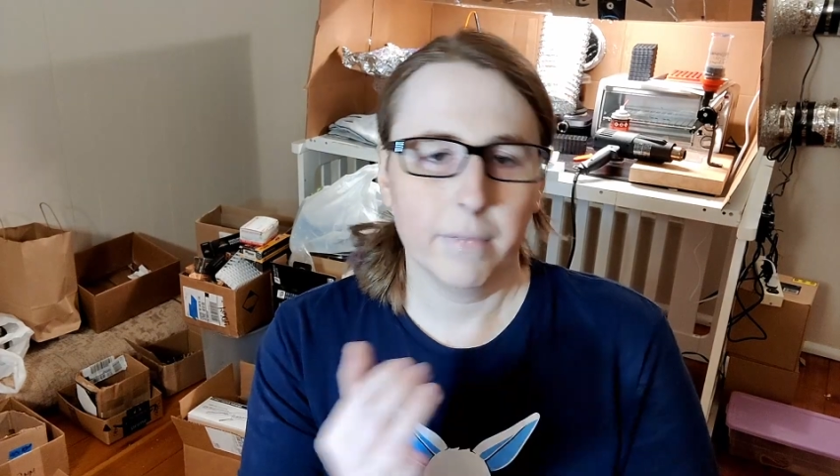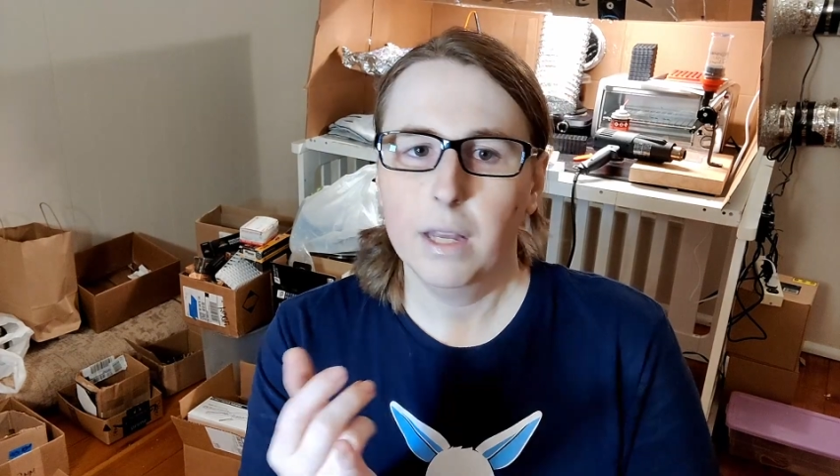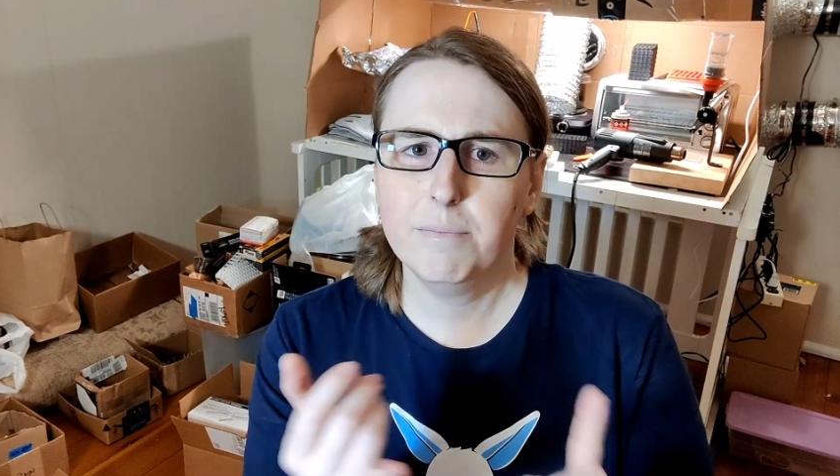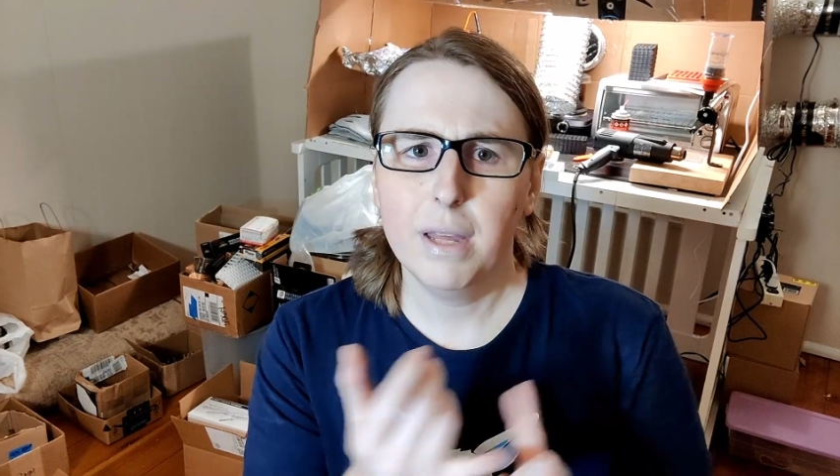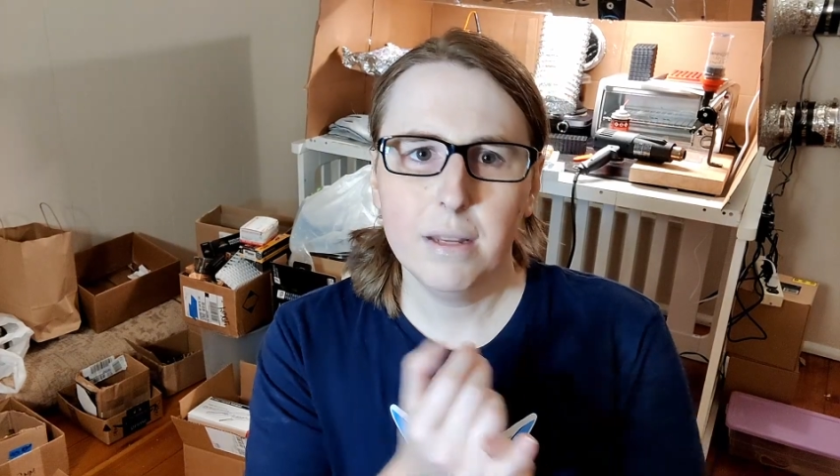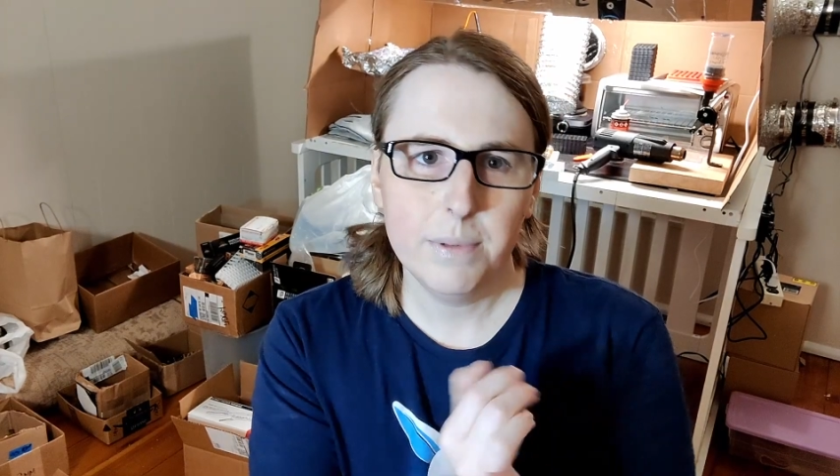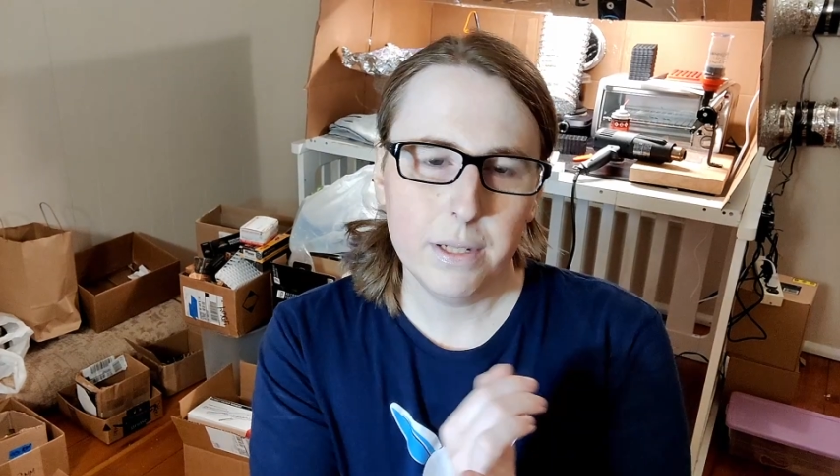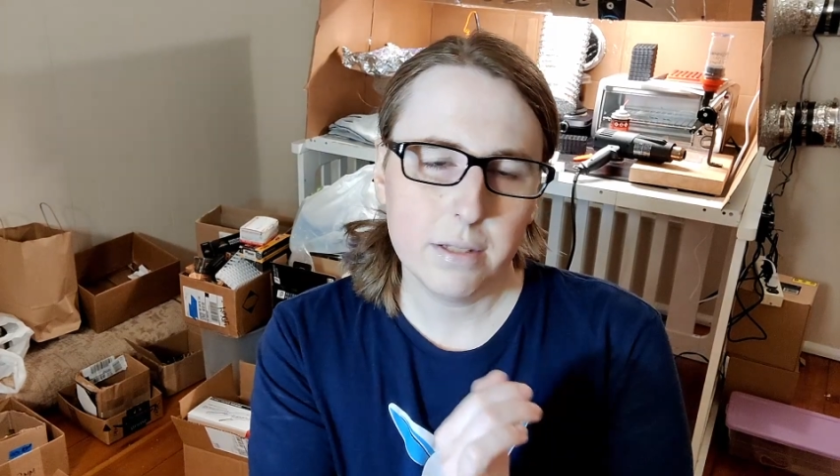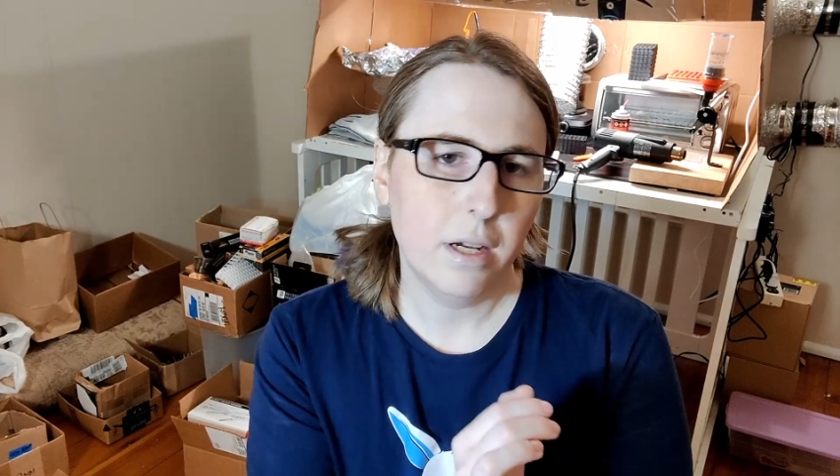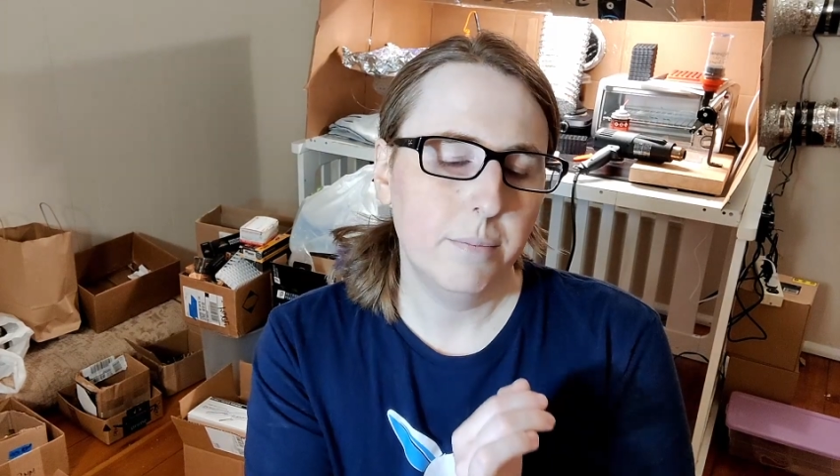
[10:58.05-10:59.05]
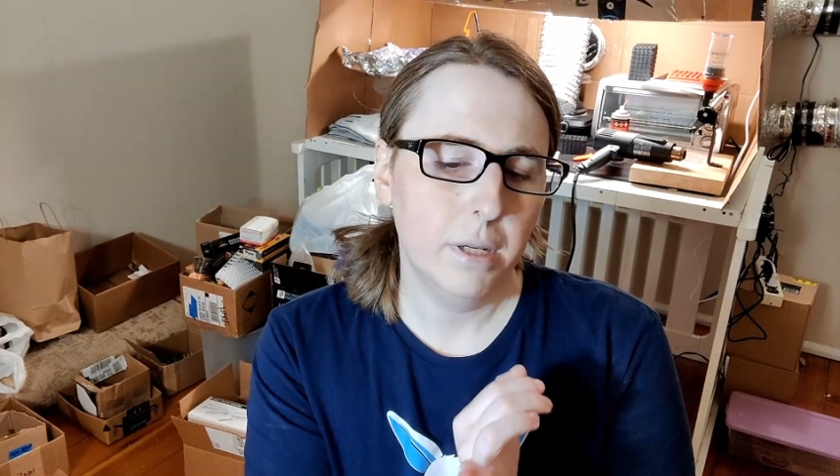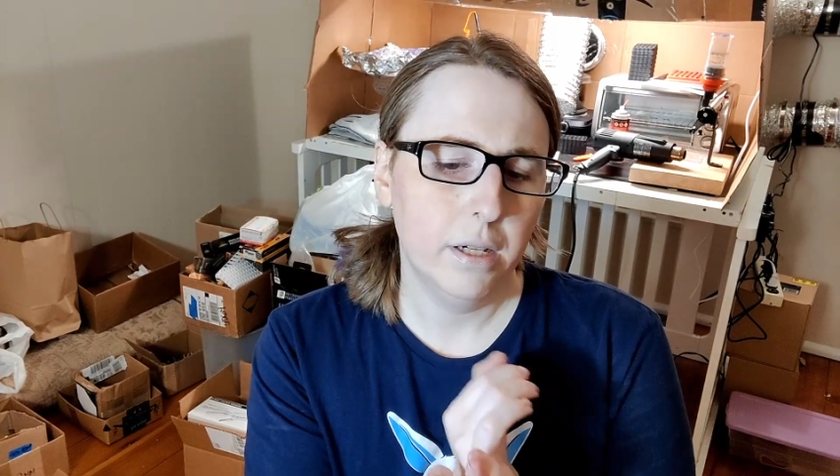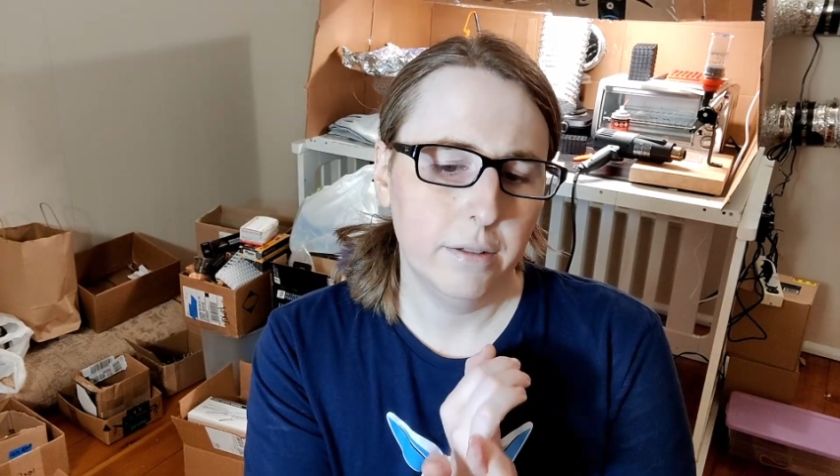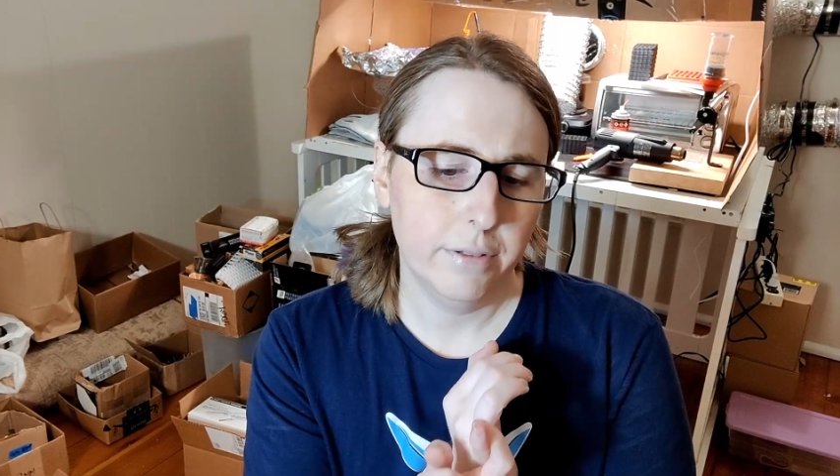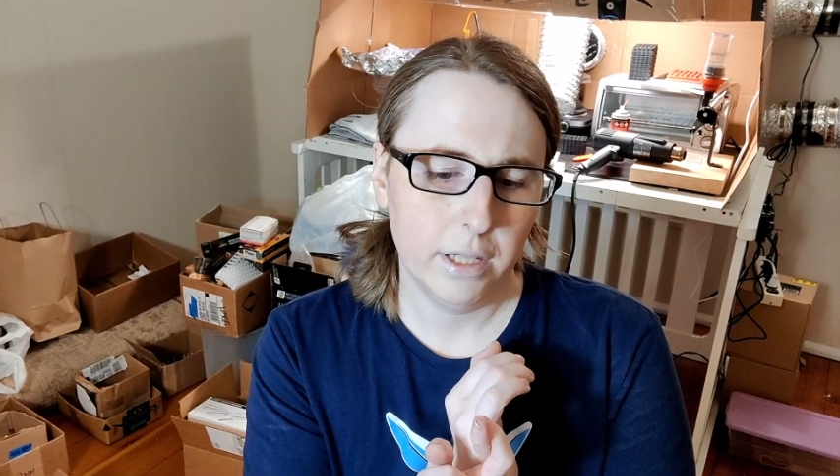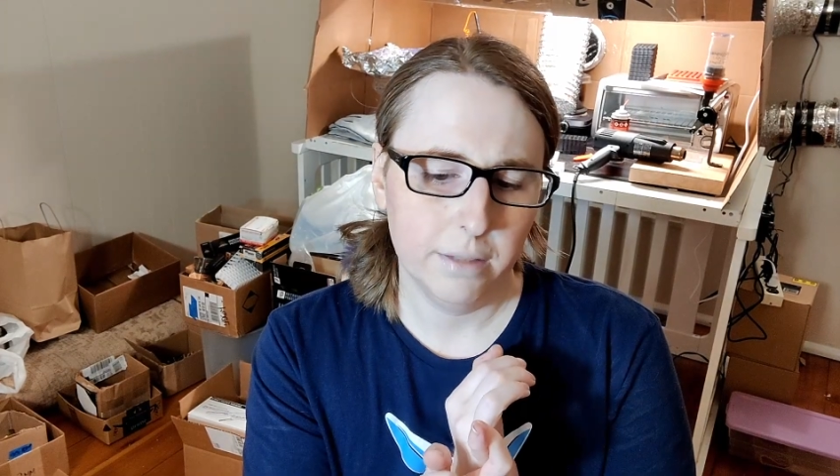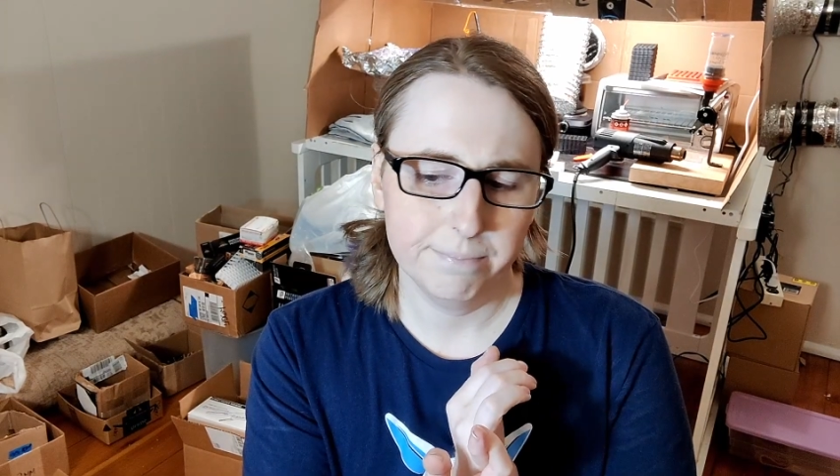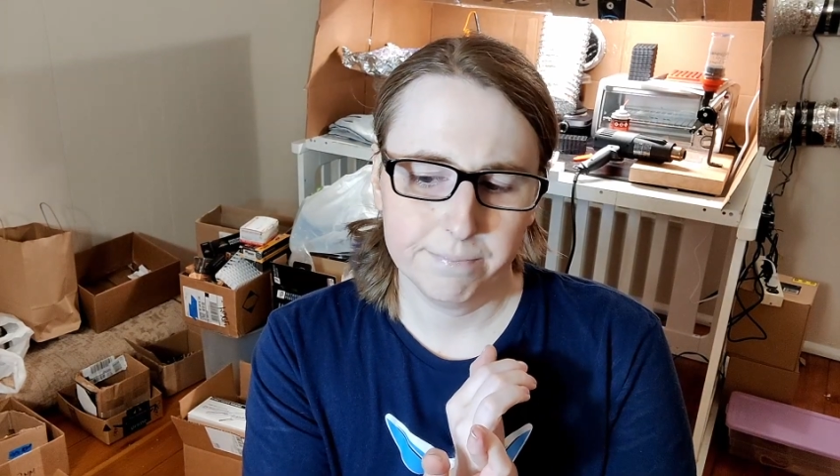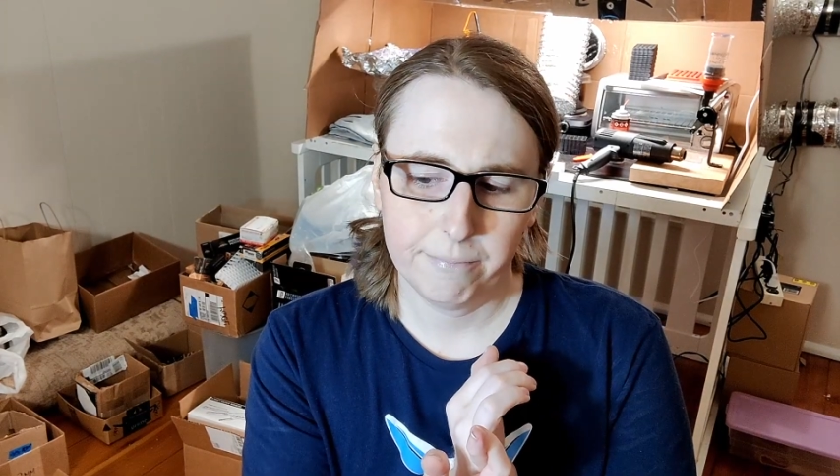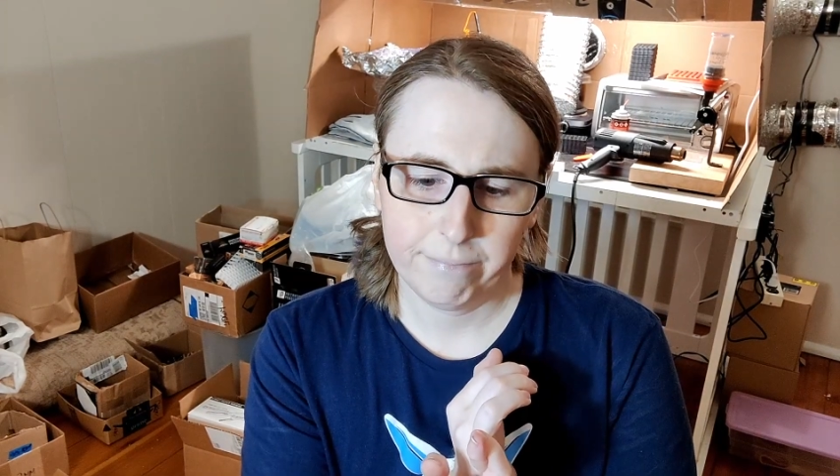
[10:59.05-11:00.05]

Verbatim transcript: and maybe some of, um,